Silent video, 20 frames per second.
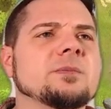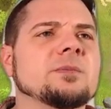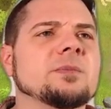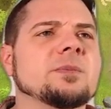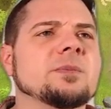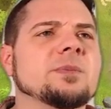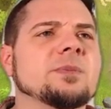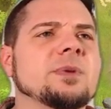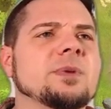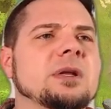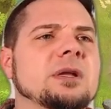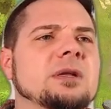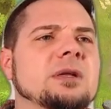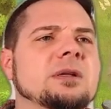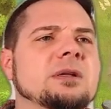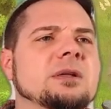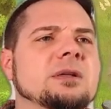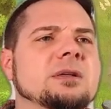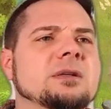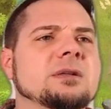But
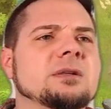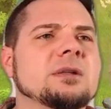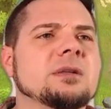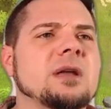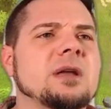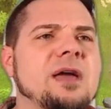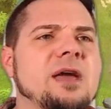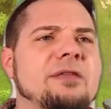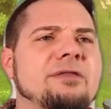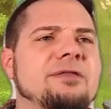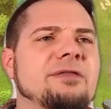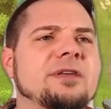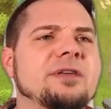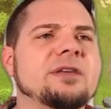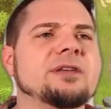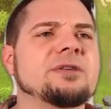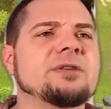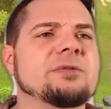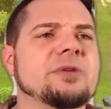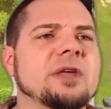I think
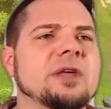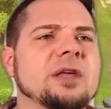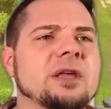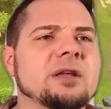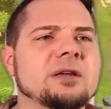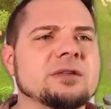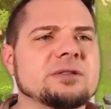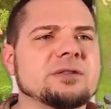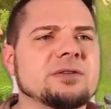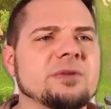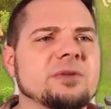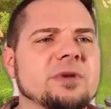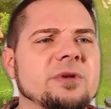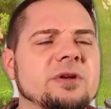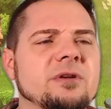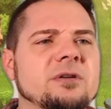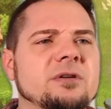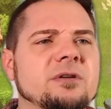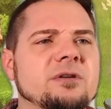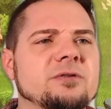you can, and so I'm going to
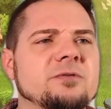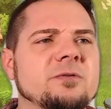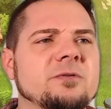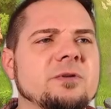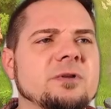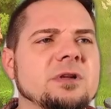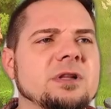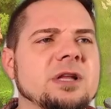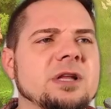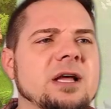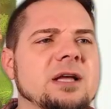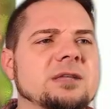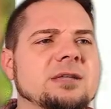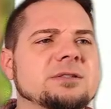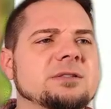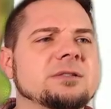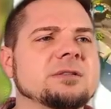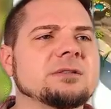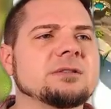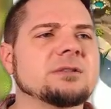go to Nuvola
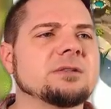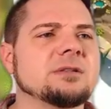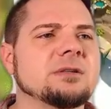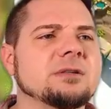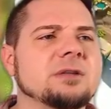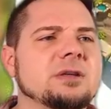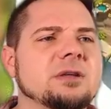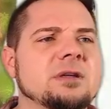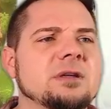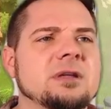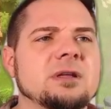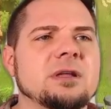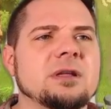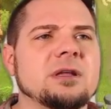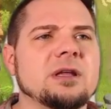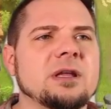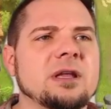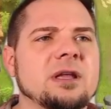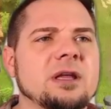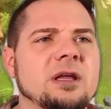last.
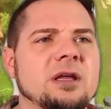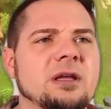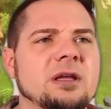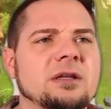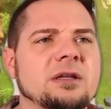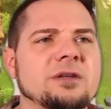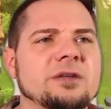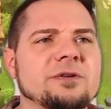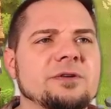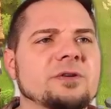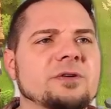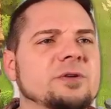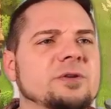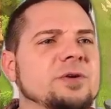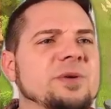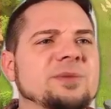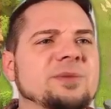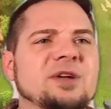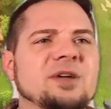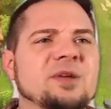And if you don't know what
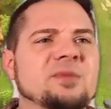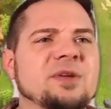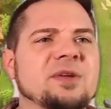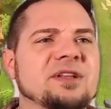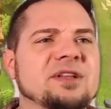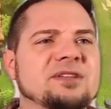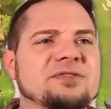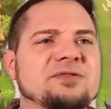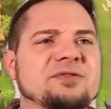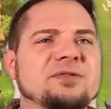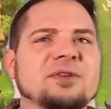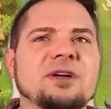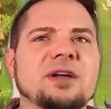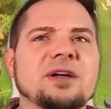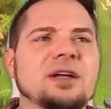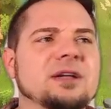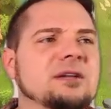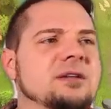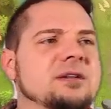I'm talking about, that's fine.